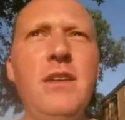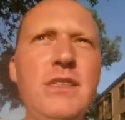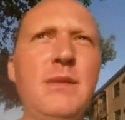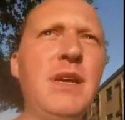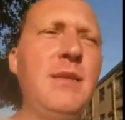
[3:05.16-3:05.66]

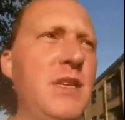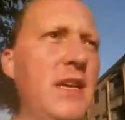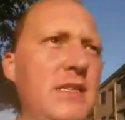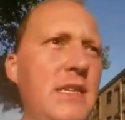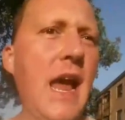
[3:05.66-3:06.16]
sometimes he
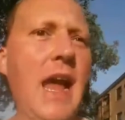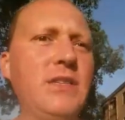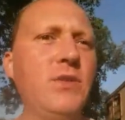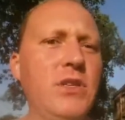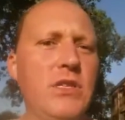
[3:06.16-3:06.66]
has
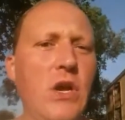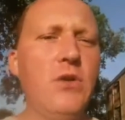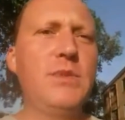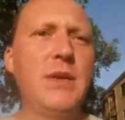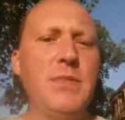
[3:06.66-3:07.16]
not so good
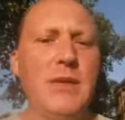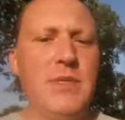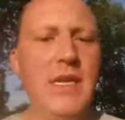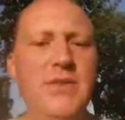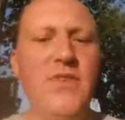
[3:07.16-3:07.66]
scopes,
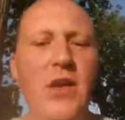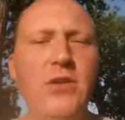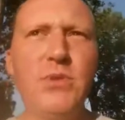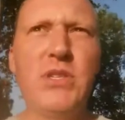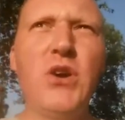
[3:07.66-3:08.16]
sometimes he has
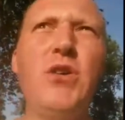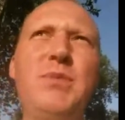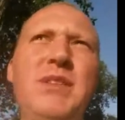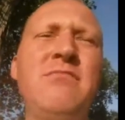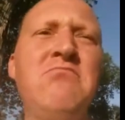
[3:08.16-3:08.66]
valuable
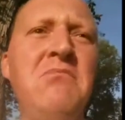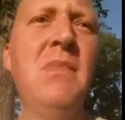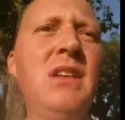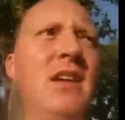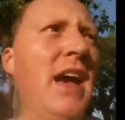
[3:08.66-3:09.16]
scopes.
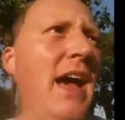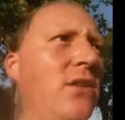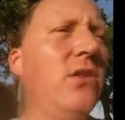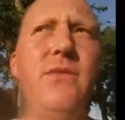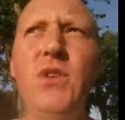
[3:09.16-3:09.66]
I
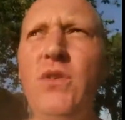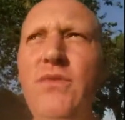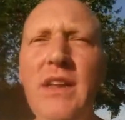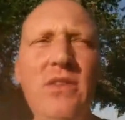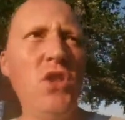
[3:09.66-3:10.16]
don't even know
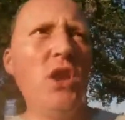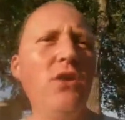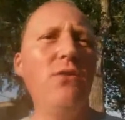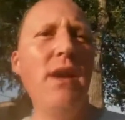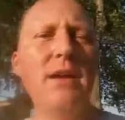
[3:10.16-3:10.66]
if I'd
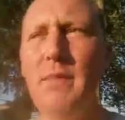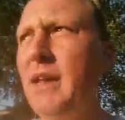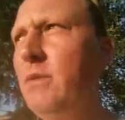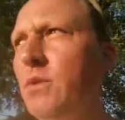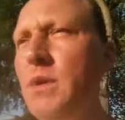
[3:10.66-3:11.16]
share or
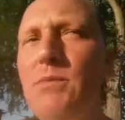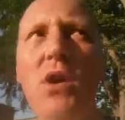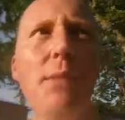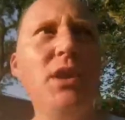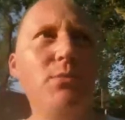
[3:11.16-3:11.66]
recommend it with
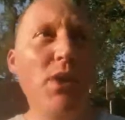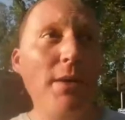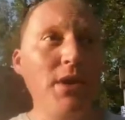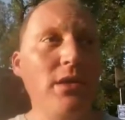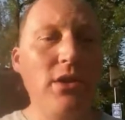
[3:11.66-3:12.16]
people. I mean,
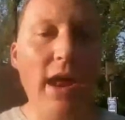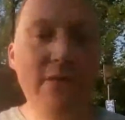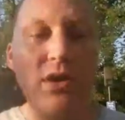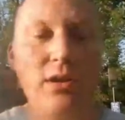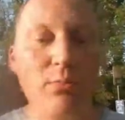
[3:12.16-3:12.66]
they're not
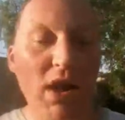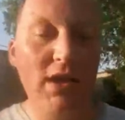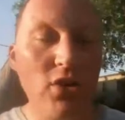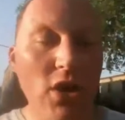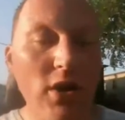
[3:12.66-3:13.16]
even going to
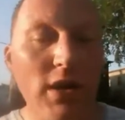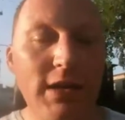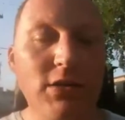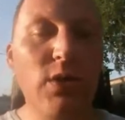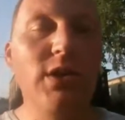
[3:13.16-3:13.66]
probably share it
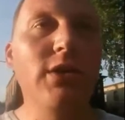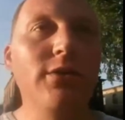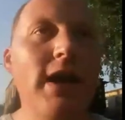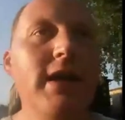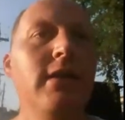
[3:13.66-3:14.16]
on Twitter,
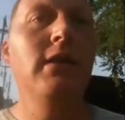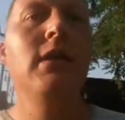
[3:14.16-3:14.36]
right?